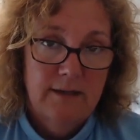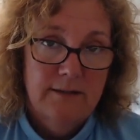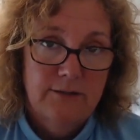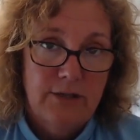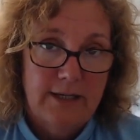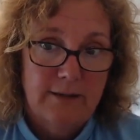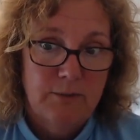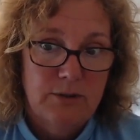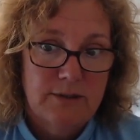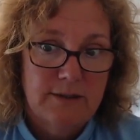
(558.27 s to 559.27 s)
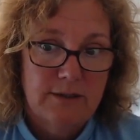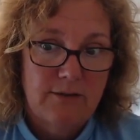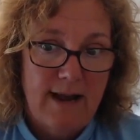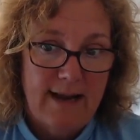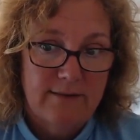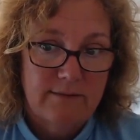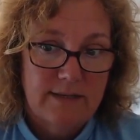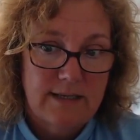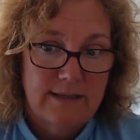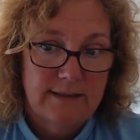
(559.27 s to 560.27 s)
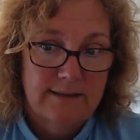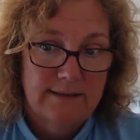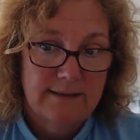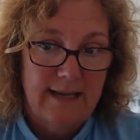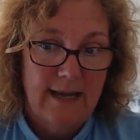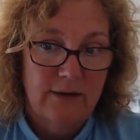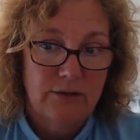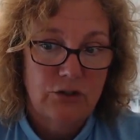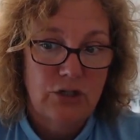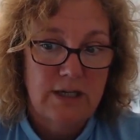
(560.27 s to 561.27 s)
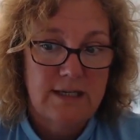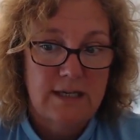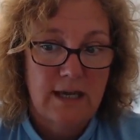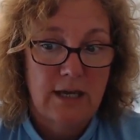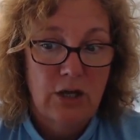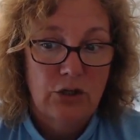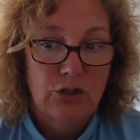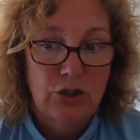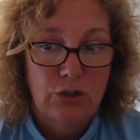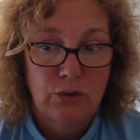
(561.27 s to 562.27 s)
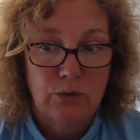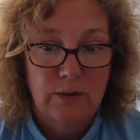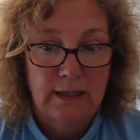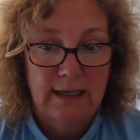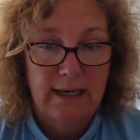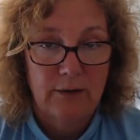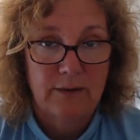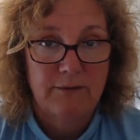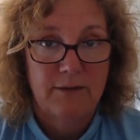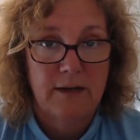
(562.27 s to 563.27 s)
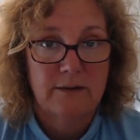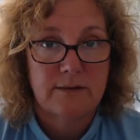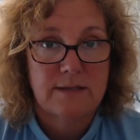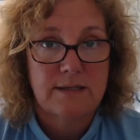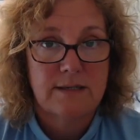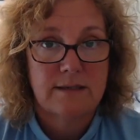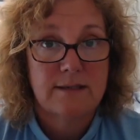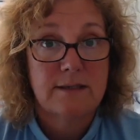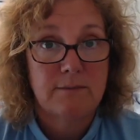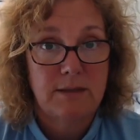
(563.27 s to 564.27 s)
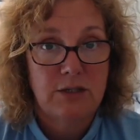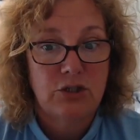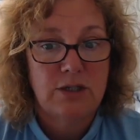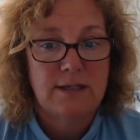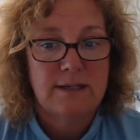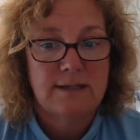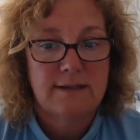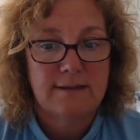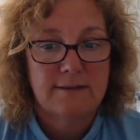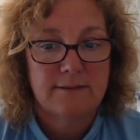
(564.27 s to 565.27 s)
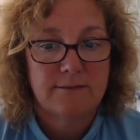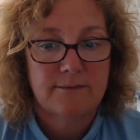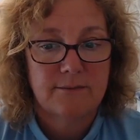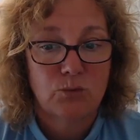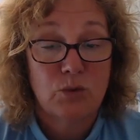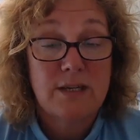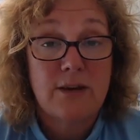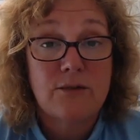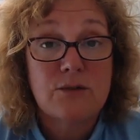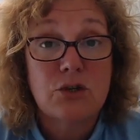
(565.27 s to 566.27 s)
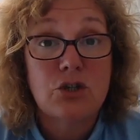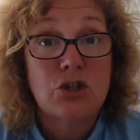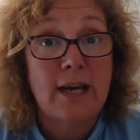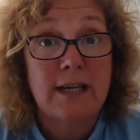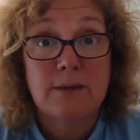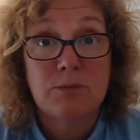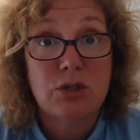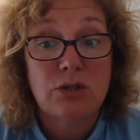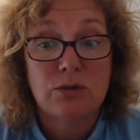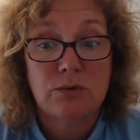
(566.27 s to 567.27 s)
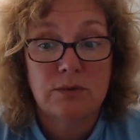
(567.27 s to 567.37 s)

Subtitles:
Jacob looked at the ground. Now the cheater knew how it felt to be cheated. What else could Jacob do?